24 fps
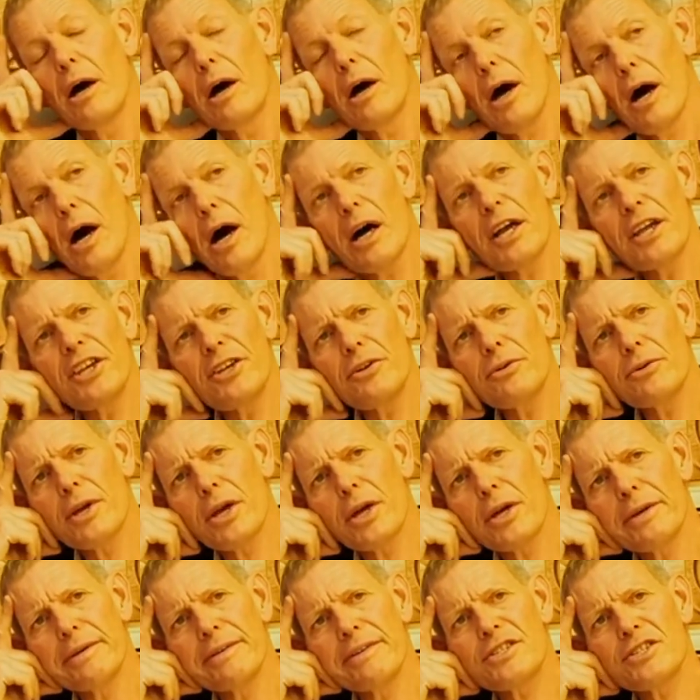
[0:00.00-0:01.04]
are you
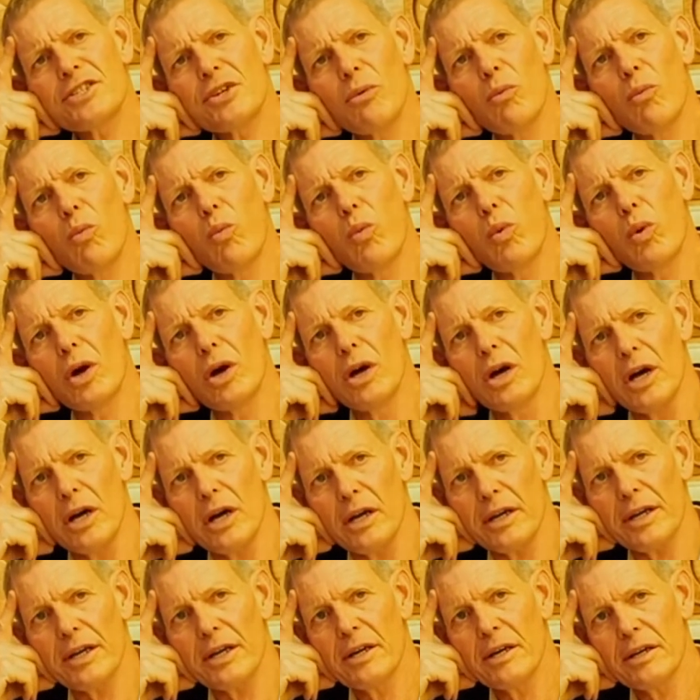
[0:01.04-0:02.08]
going to
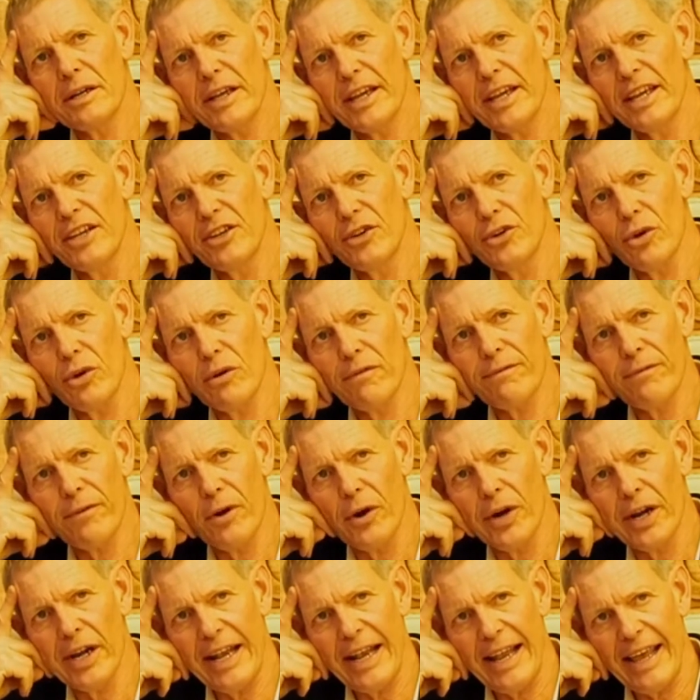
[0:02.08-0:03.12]
work in your
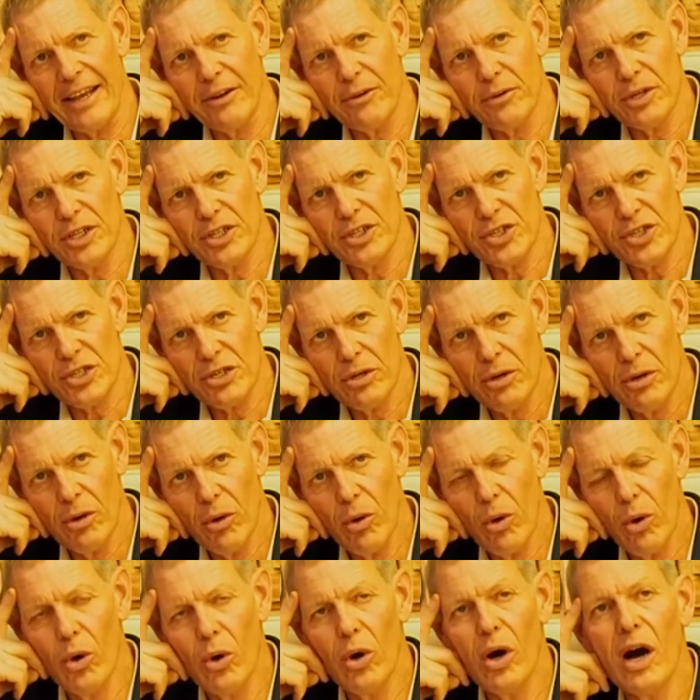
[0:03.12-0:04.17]
foreign language,
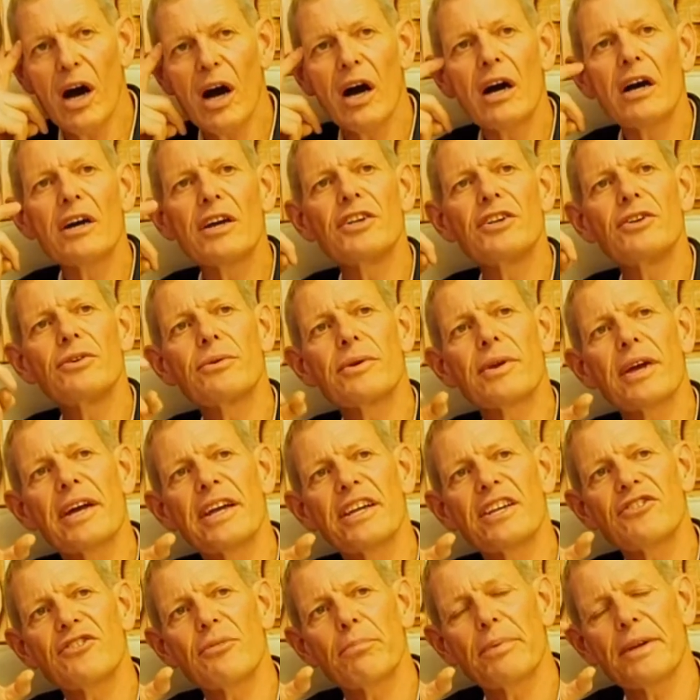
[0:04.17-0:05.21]
or are you
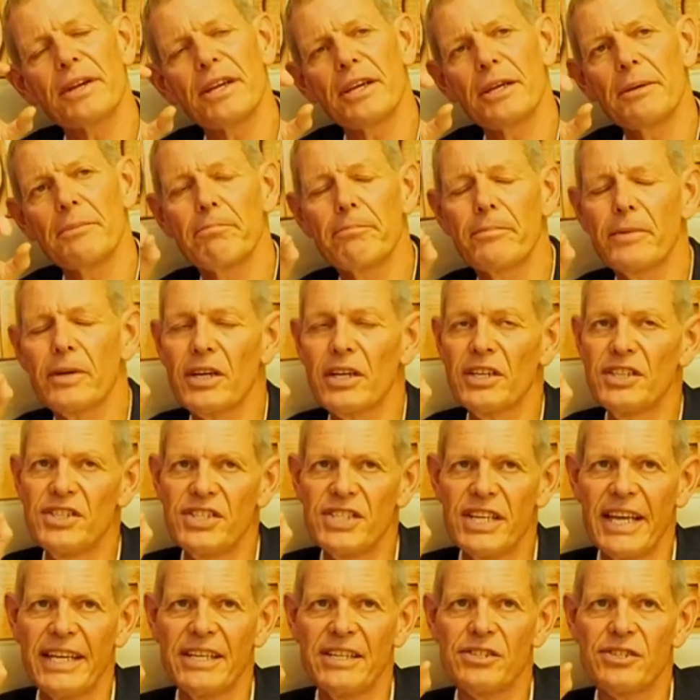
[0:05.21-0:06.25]
going to be
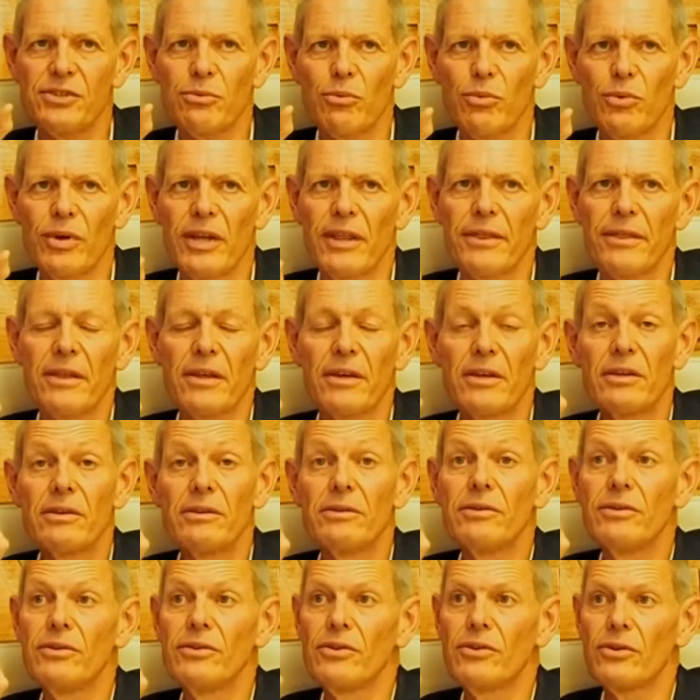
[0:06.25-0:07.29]
content with
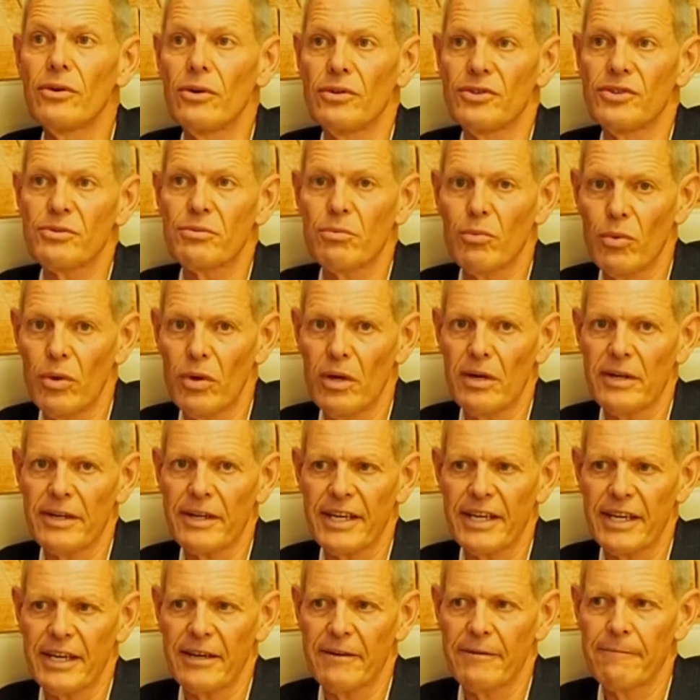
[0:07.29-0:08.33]
not
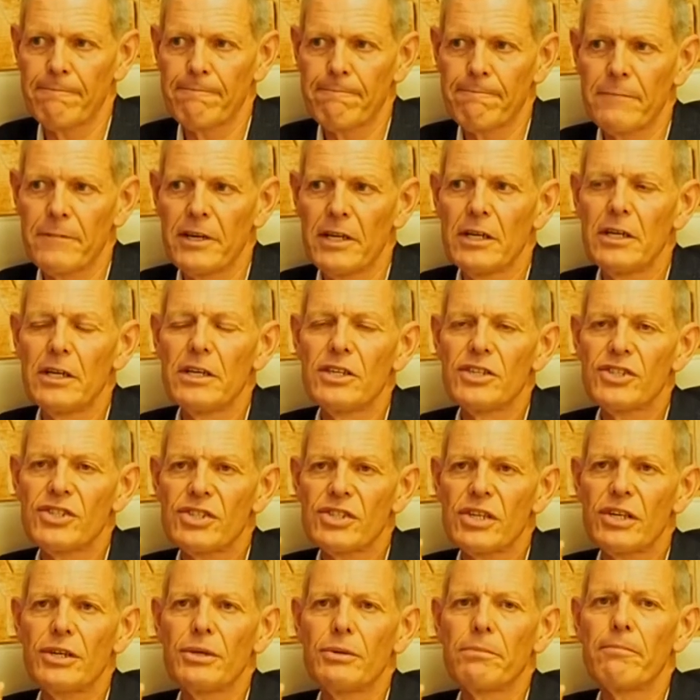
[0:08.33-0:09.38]
working?
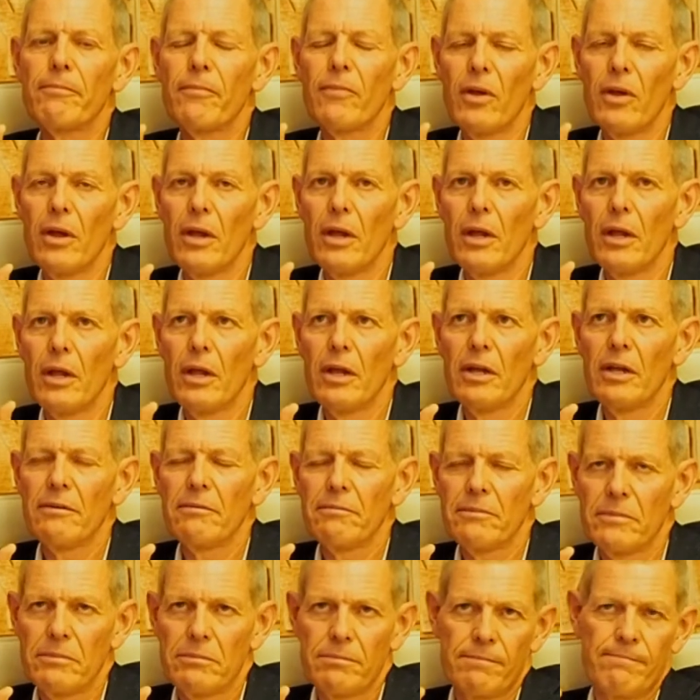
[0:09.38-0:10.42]
So,
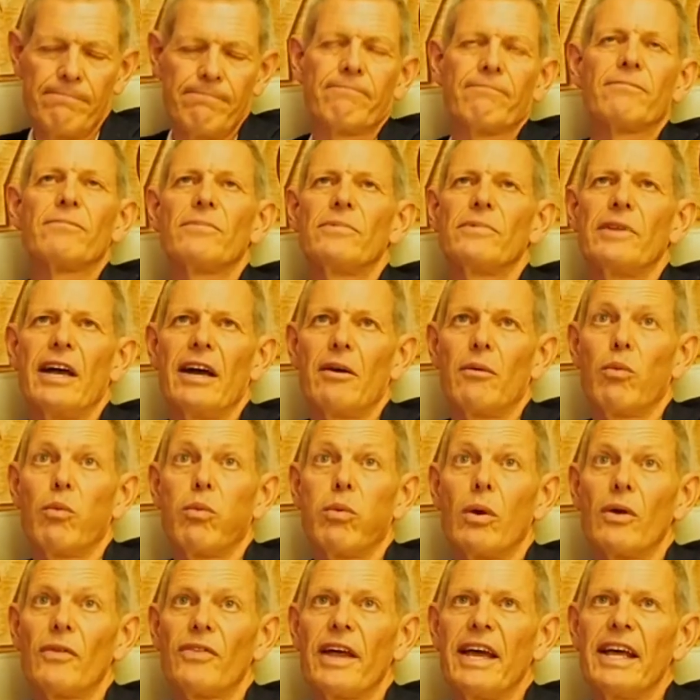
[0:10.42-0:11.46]
now
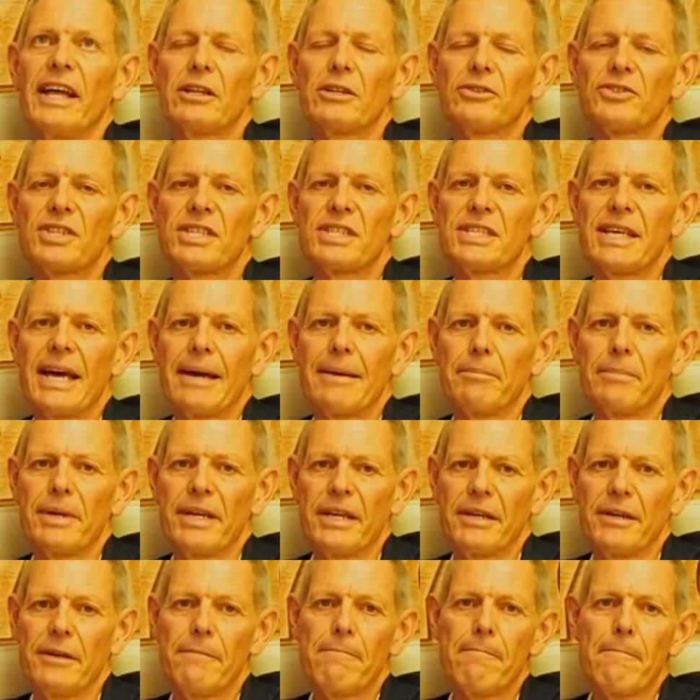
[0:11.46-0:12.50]
what the hell does that mean?